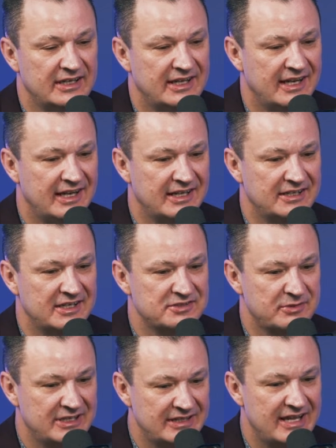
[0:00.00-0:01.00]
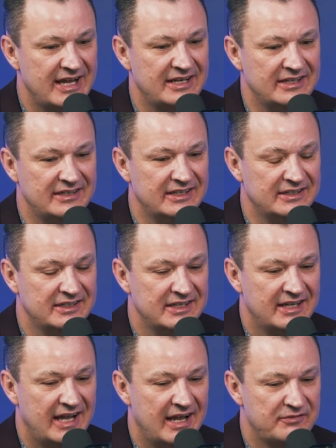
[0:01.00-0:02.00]
And so I did that. And then
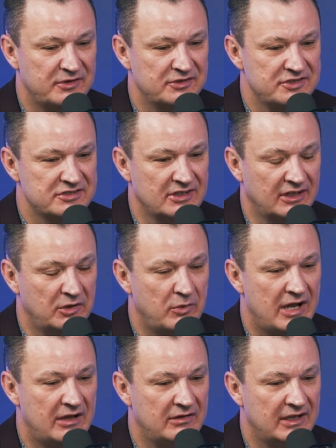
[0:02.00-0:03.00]
after just a little while,